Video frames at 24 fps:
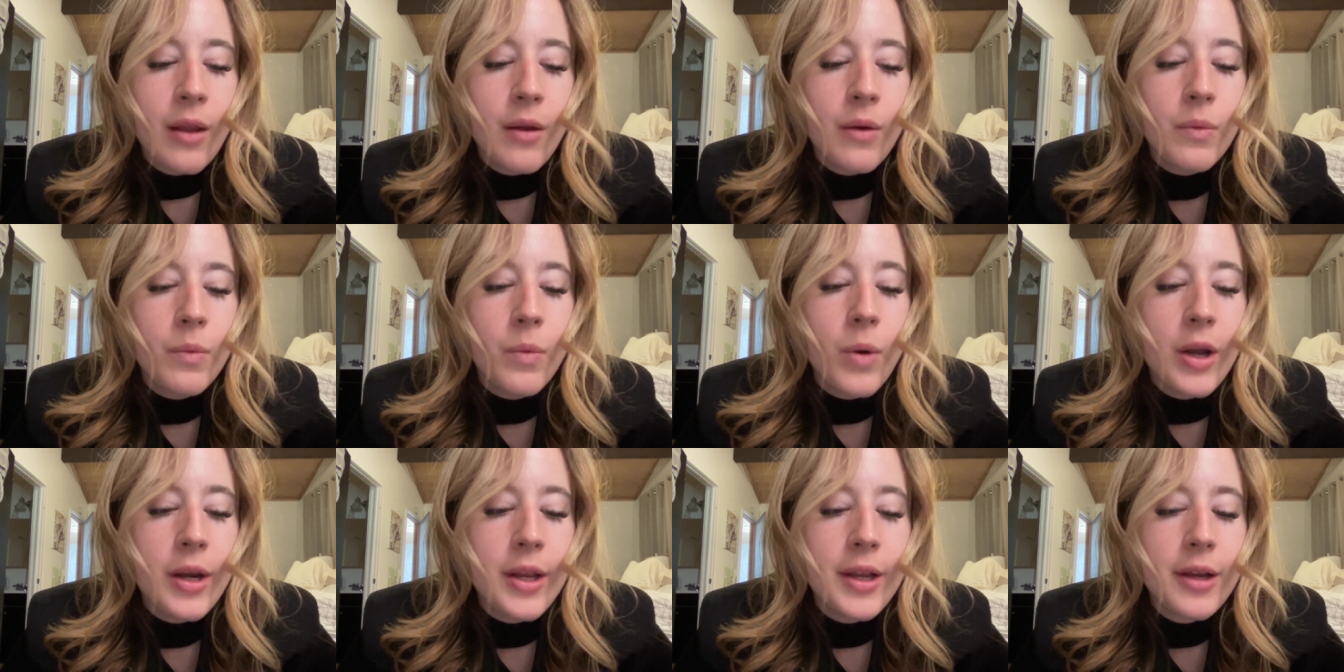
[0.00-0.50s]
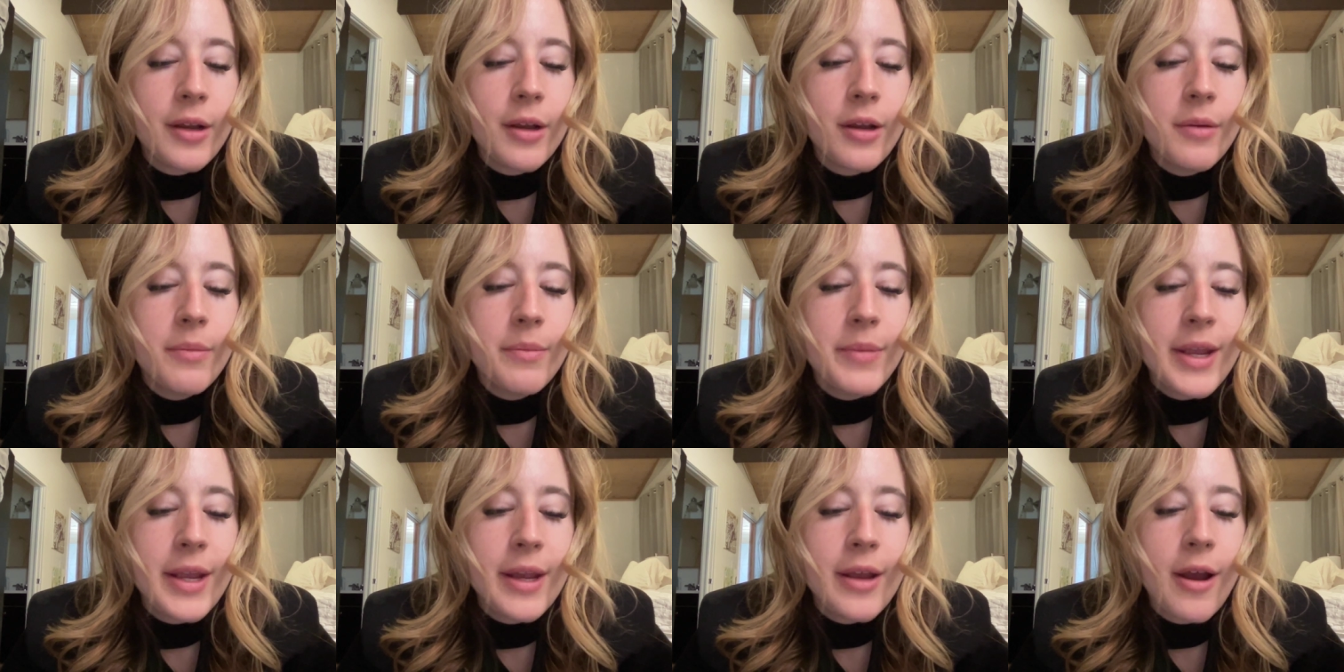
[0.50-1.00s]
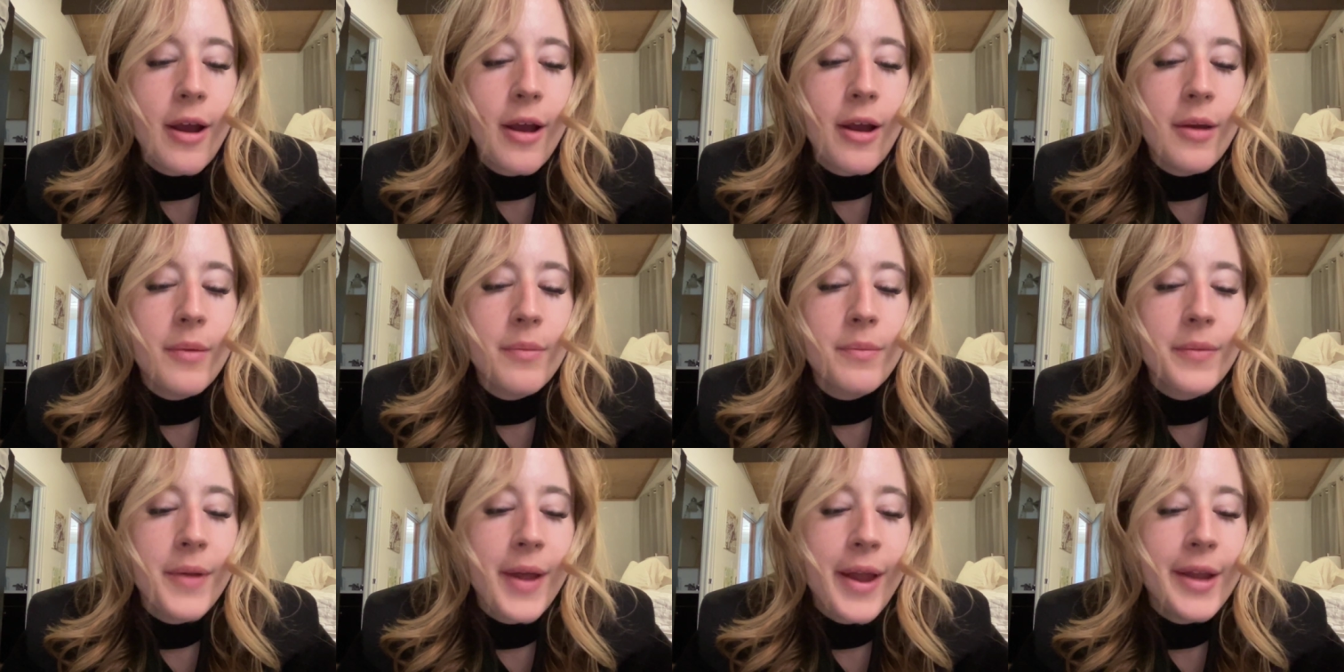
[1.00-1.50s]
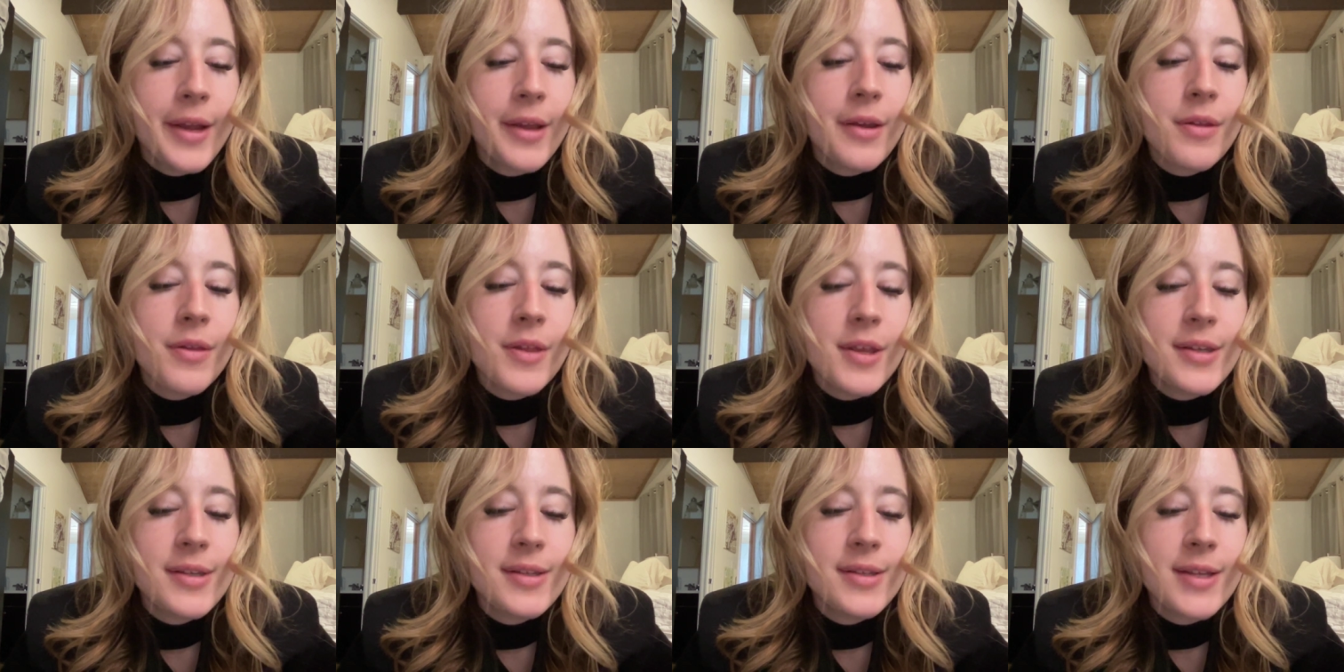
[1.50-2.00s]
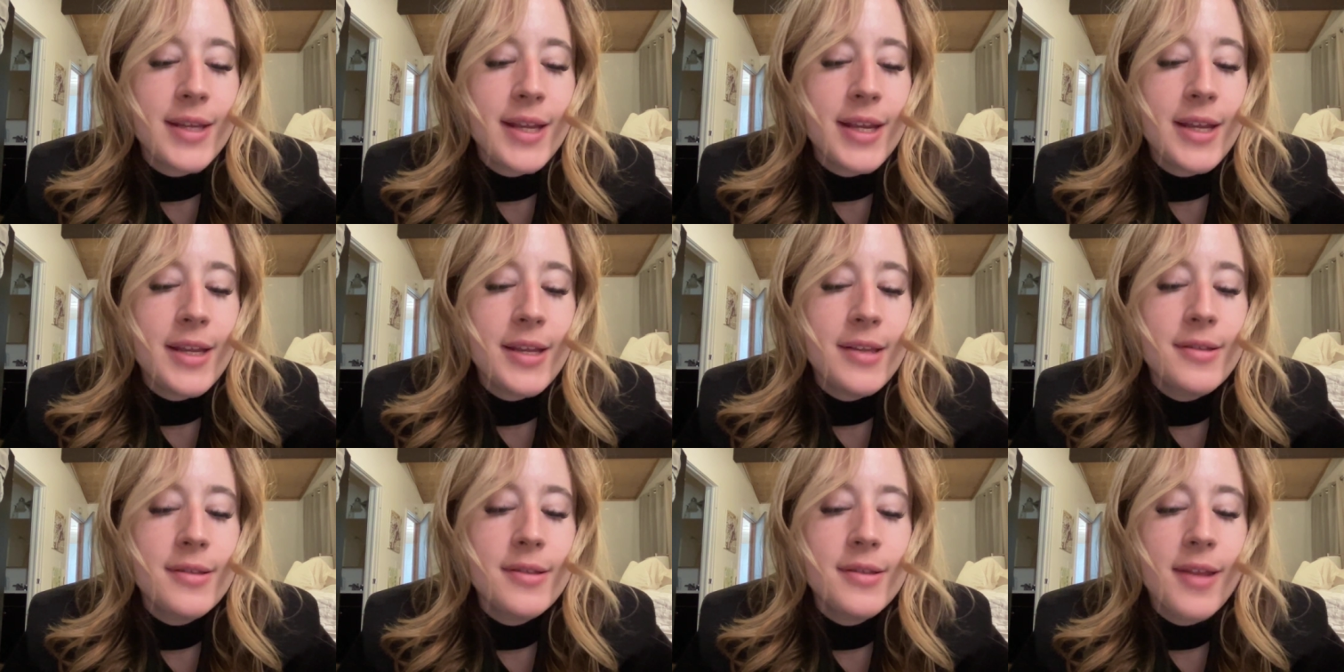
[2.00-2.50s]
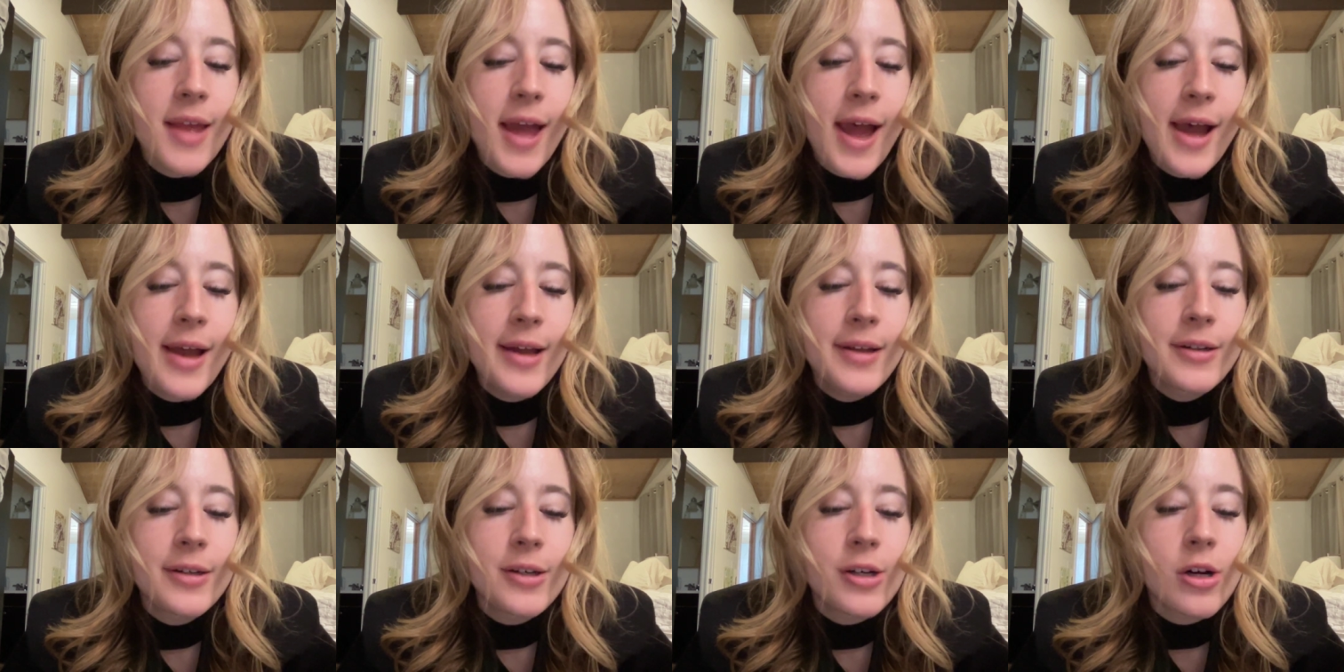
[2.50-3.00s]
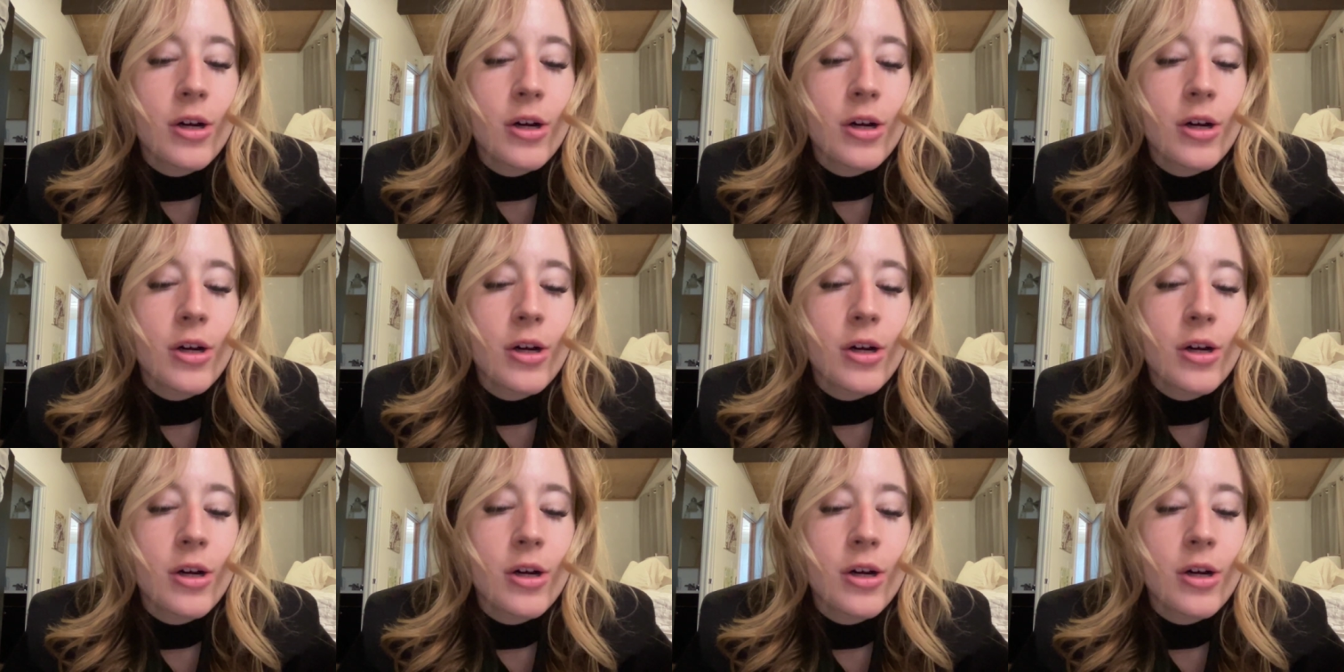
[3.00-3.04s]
what it could become like the seeds that